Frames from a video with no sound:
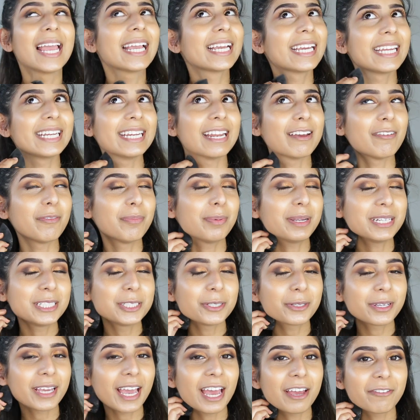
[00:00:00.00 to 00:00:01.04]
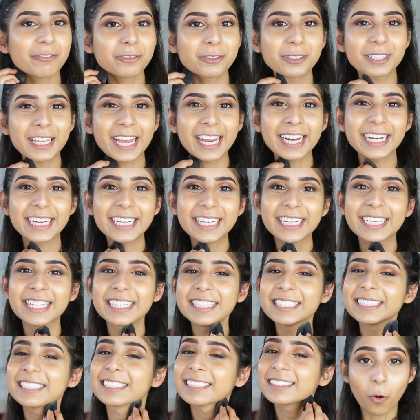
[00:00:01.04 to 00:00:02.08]
Can never be too careful,
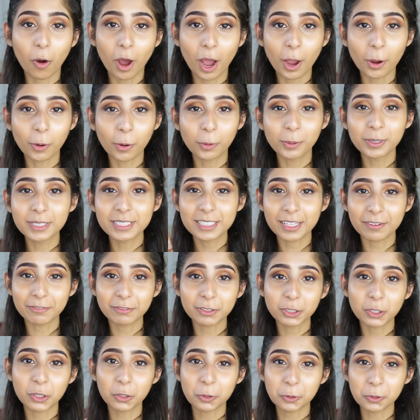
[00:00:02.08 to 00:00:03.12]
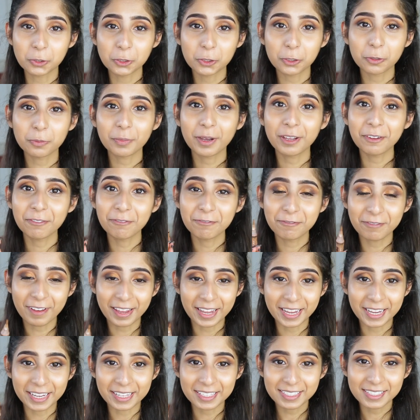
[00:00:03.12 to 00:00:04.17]
ladies. I always love to contour my
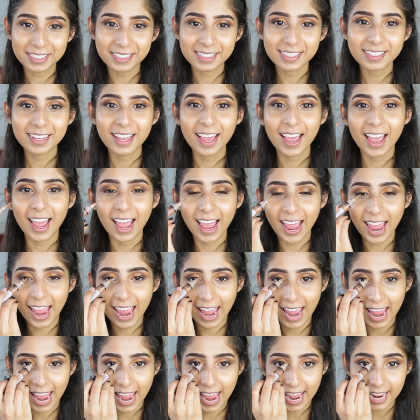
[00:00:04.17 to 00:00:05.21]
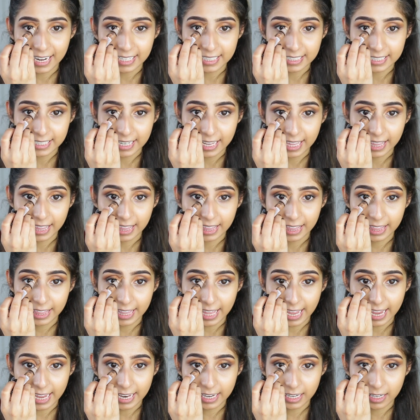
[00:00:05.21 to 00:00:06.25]
face and
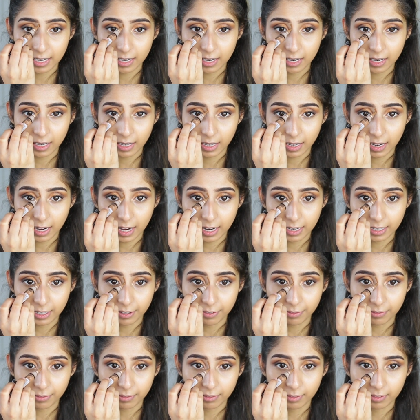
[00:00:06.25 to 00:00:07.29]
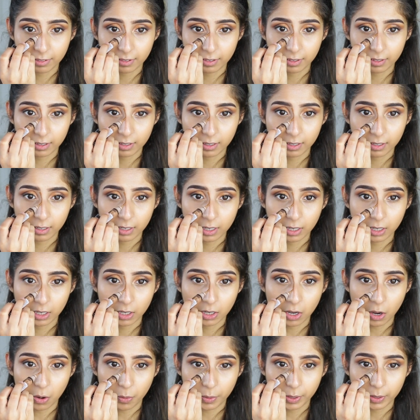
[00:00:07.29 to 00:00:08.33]
then kind of
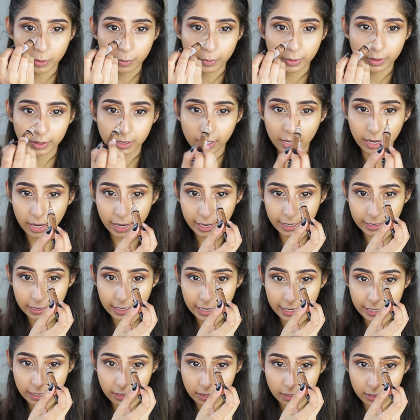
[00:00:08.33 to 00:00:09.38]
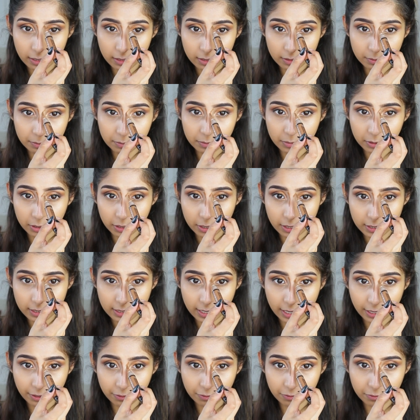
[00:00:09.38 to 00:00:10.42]
go in with the highlighter because
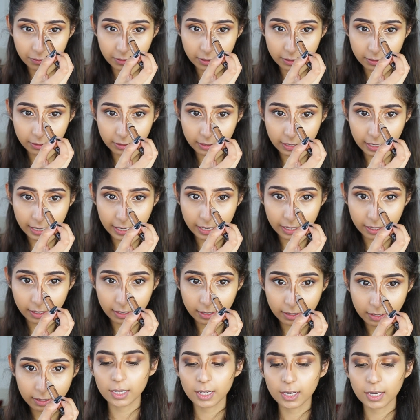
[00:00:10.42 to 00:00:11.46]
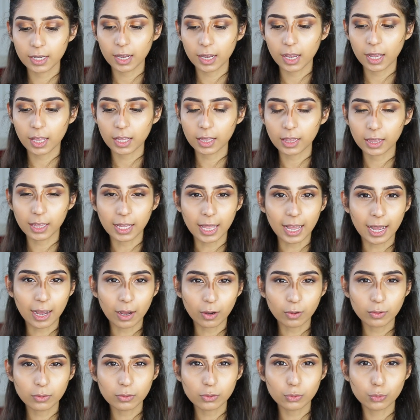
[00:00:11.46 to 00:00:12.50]
I feel like
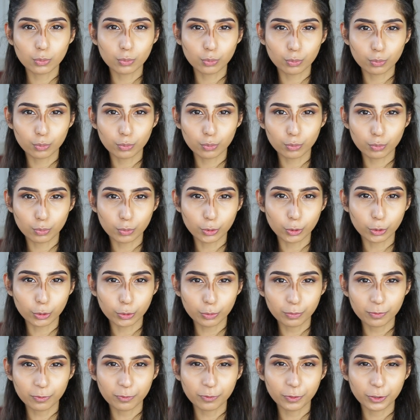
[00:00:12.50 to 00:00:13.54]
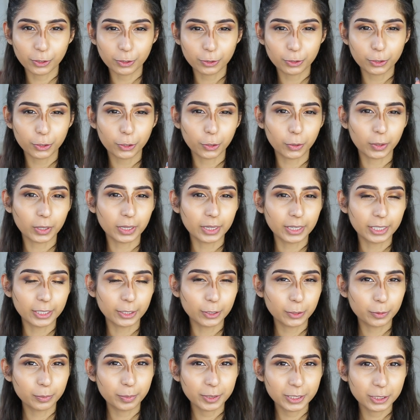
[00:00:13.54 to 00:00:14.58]
allows room for you to go a
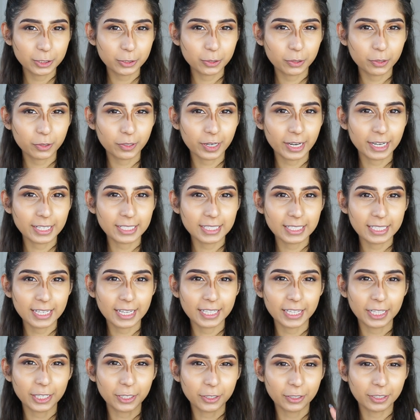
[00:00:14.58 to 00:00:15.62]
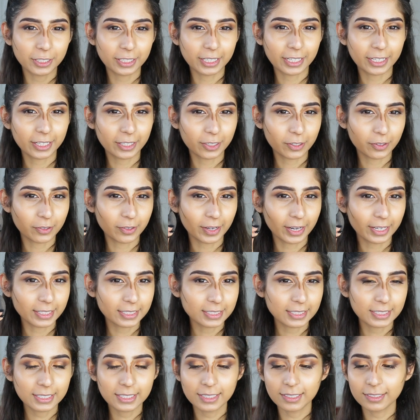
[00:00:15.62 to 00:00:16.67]
little bit too crazy and then you can like
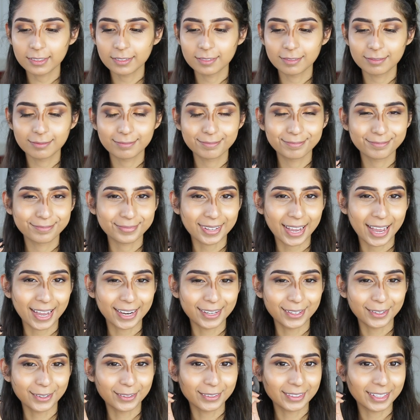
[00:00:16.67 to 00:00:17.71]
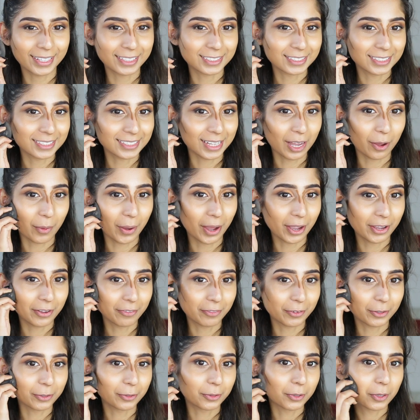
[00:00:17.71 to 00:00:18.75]
correct it. I don't know, that's just how I
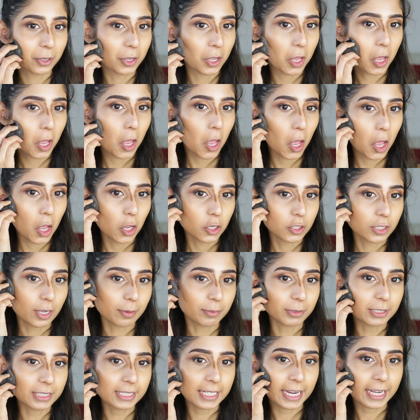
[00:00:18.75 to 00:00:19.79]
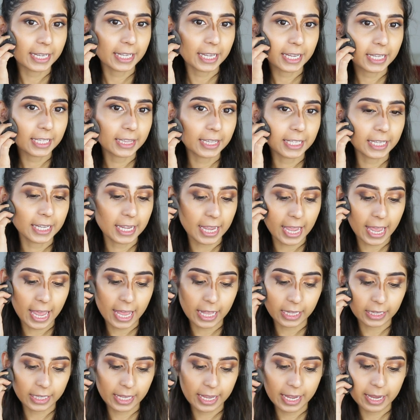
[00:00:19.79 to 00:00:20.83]
feel. So I'm just taking the
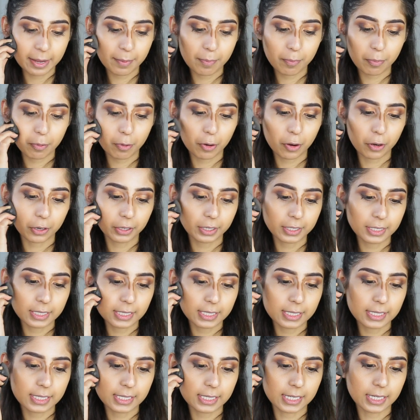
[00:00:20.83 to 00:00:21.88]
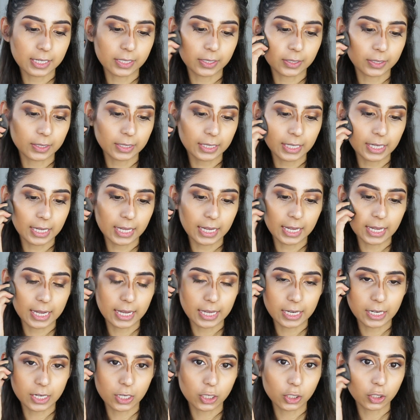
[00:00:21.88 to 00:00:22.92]
LA Pro Conceal
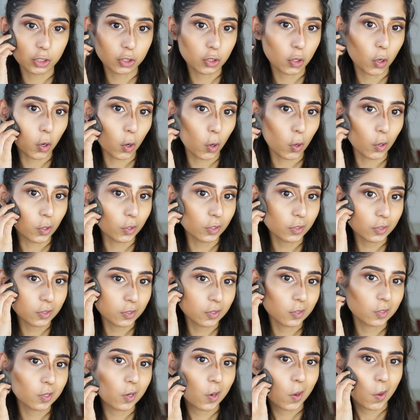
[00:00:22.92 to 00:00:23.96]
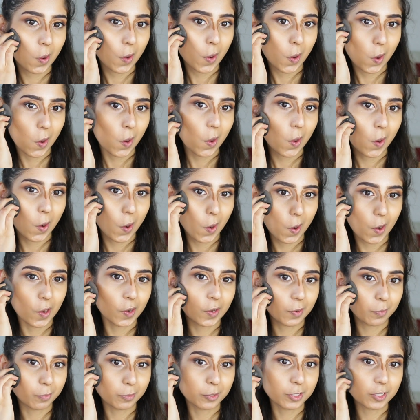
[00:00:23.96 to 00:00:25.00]
in Toast
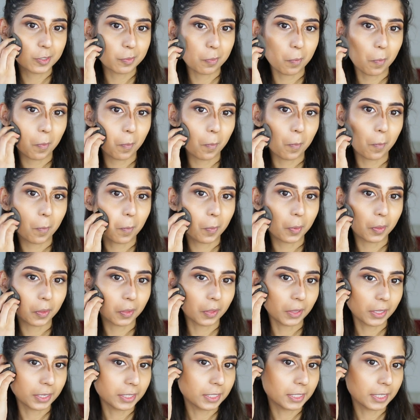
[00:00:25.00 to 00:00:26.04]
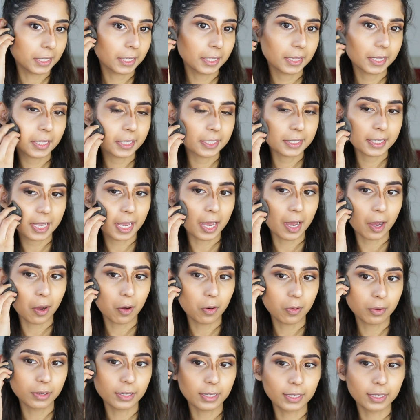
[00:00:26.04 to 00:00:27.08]
and I'm just blending this out,